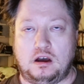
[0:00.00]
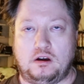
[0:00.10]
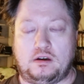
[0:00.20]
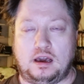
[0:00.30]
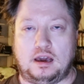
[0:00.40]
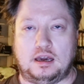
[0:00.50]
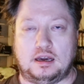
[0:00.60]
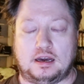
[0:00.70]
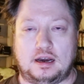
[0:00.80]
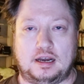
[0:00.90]

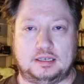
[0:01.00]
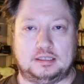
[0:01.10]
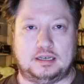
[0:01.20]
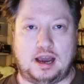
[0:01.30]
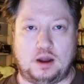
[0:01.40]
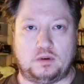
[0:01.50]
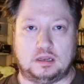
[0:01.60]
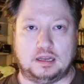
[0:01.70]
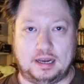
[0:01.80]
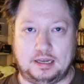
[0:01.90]
Okay, guys, I
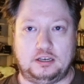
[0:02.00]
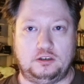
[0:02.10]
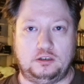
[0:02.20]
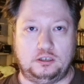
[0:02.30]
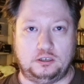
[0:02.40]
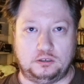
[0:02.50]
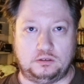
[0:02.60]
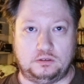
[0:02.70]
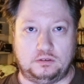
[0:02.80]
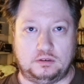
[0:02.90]
would like you to
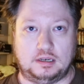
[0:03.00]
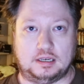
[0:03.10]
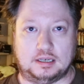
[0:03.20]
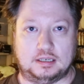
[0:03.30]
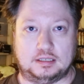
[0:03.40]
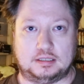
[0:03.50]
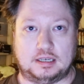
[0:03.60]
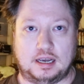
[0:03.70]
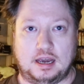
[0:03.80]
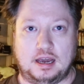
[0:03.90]
do is